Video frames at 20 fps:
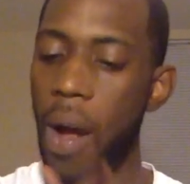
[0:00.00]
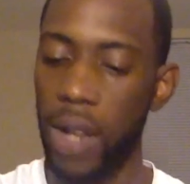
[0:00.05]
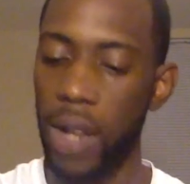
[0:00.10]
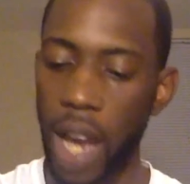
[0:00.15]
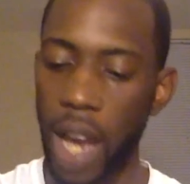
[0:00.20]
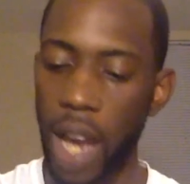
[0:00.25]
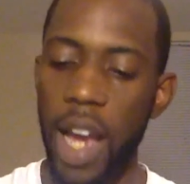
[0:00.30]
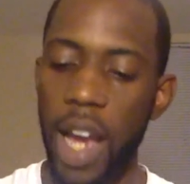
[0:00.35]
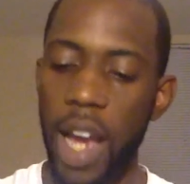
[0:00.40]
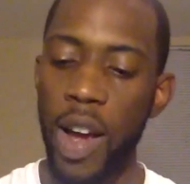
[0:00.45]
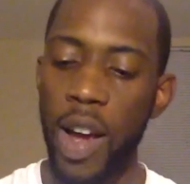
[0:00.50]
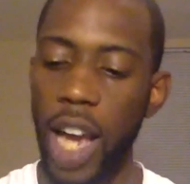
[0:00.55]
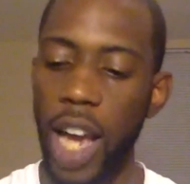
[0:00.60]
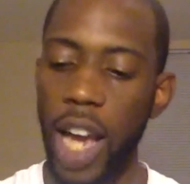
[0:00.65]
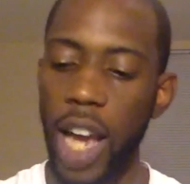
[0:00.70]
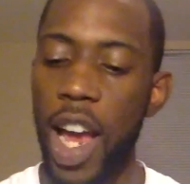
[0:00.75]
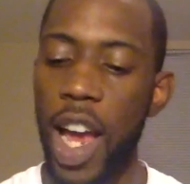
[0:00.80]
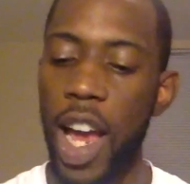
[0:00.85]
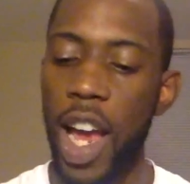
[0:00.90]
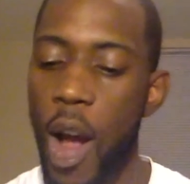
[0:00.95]

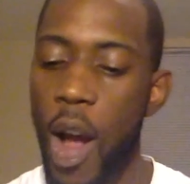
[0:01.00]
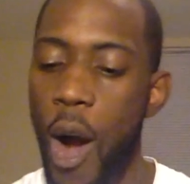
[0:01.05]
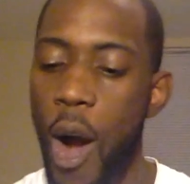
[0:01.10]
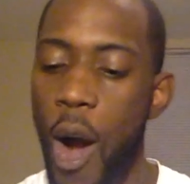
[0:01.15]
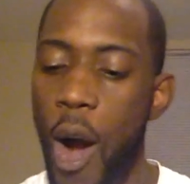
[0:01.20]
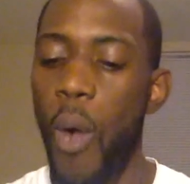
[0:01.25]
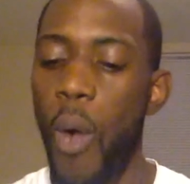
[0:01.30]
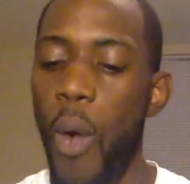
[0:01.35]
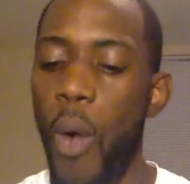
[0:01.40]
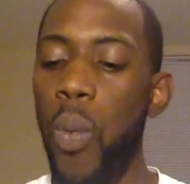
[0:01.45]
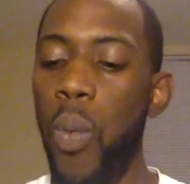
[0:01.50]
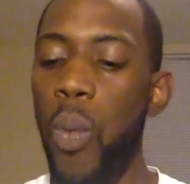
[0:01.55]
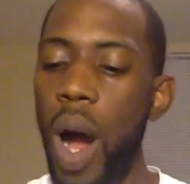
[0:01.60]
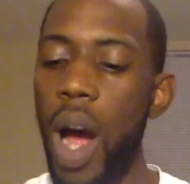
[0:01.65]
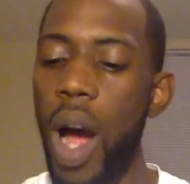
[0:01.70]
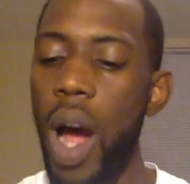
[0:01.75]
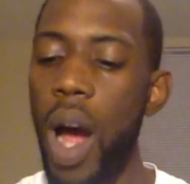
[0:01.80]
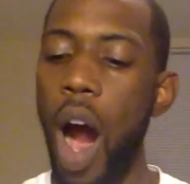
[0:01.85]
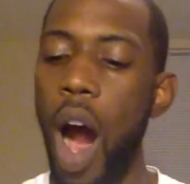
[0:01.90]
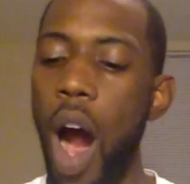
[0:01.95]
Okay.
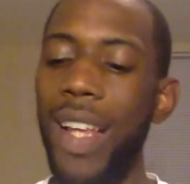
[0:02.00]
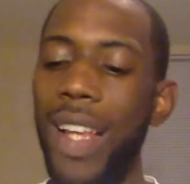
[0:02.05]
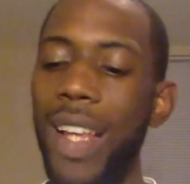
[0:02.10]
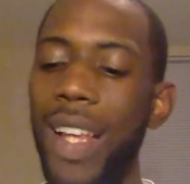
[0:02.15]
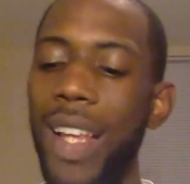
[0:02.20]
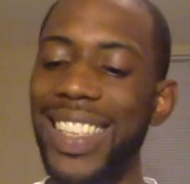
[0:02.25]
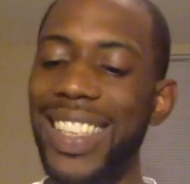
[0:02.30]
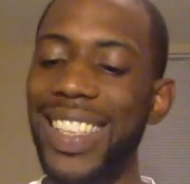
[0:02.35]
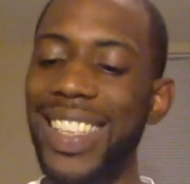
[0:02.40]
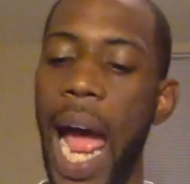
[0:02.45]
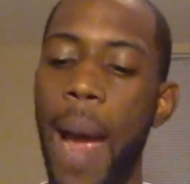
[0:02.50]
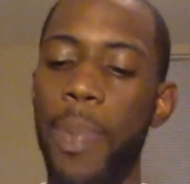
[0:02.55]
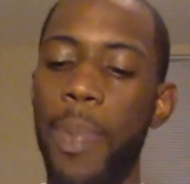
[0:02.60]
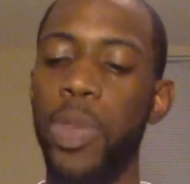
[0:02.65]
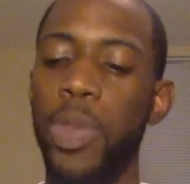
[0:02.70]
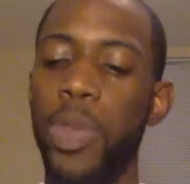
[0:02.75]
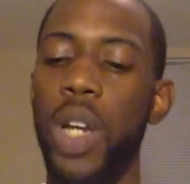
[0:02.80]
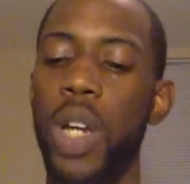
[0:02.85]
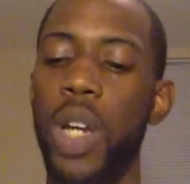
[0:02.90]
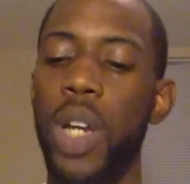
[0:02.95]
What are the
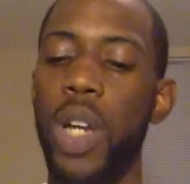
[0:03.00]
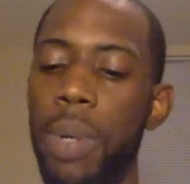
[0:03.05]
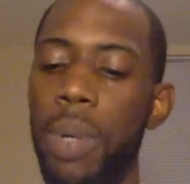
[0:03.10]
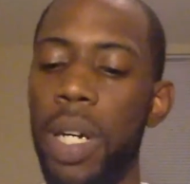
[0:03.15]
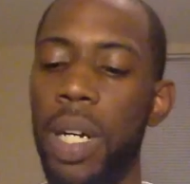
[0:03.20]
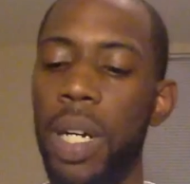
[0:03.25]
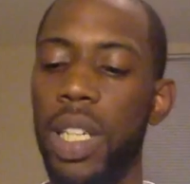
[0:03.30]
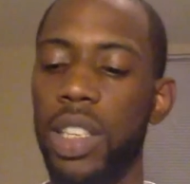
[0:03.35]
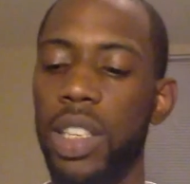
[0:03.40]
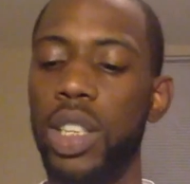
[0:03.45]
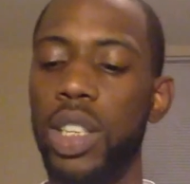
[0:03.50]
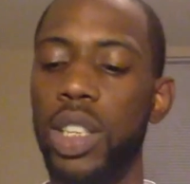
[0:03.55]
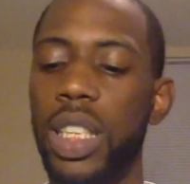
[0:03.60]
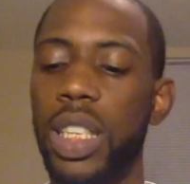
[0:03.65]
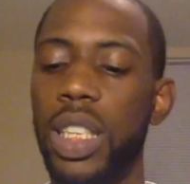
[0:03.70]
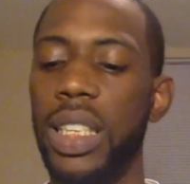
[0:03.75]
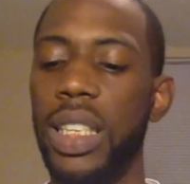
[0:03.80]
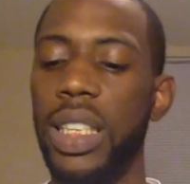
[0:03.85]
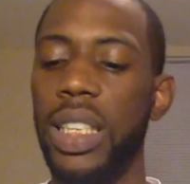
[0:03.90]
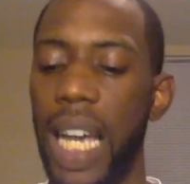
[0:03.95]
top 3 books you
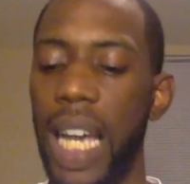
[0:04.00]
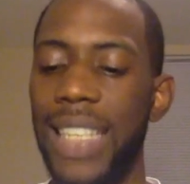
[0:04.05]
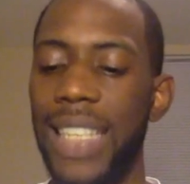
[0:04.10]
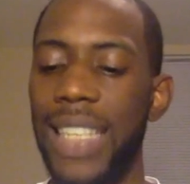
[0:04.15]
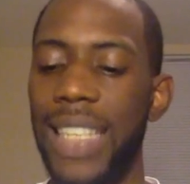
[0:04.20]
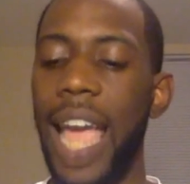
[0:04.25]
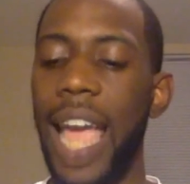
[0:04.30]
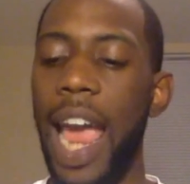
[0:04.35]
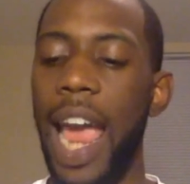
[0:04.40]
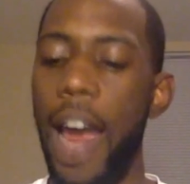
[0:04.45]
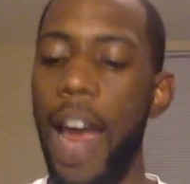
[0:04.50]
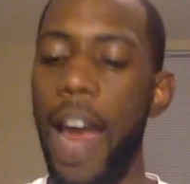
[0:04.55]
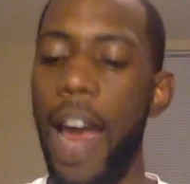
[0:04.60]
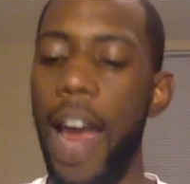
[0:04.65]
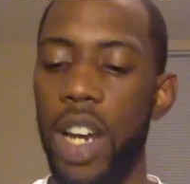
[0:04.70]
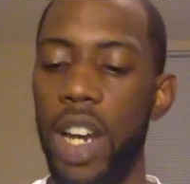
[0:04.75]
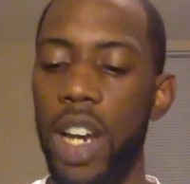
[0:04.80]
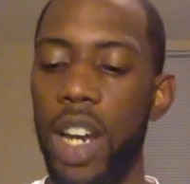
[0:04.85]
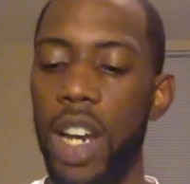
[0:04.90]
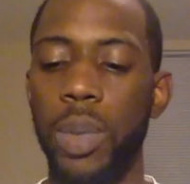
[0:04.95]
suggest
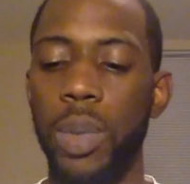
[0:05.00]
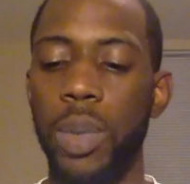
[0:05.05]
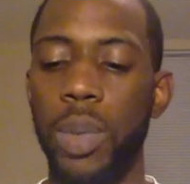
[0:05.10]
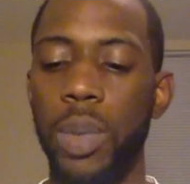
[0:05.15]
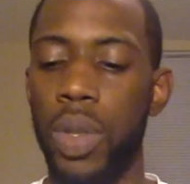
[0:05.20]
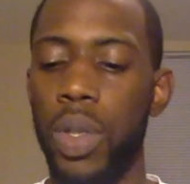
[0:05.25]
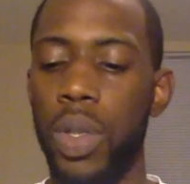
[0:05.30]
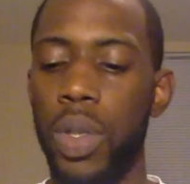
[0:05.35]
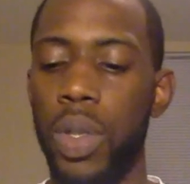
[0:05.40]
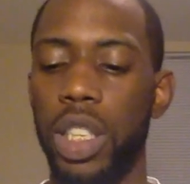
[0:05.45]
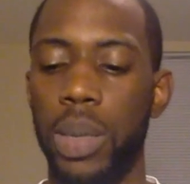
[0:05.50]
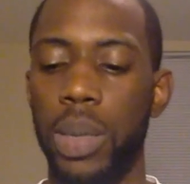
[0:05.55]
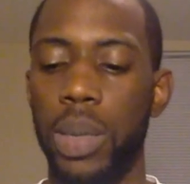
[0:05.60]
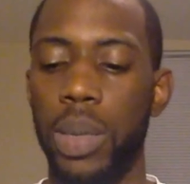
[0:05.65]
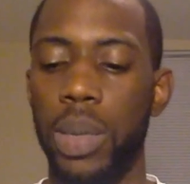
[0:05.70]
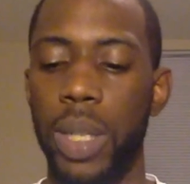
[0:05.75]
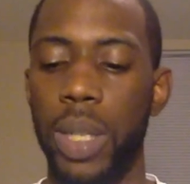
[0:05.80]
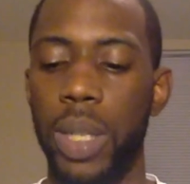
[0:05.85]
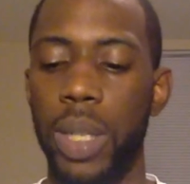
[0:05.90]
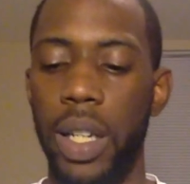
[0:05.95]
every entrepreneur
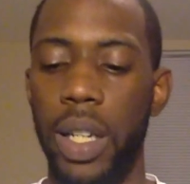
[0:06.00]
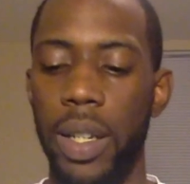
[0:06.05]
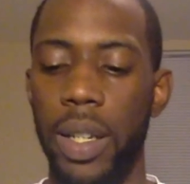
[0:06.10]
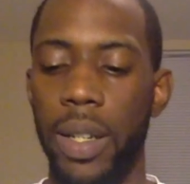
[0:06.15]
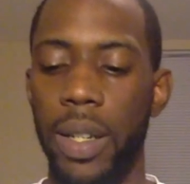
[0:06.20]
should read?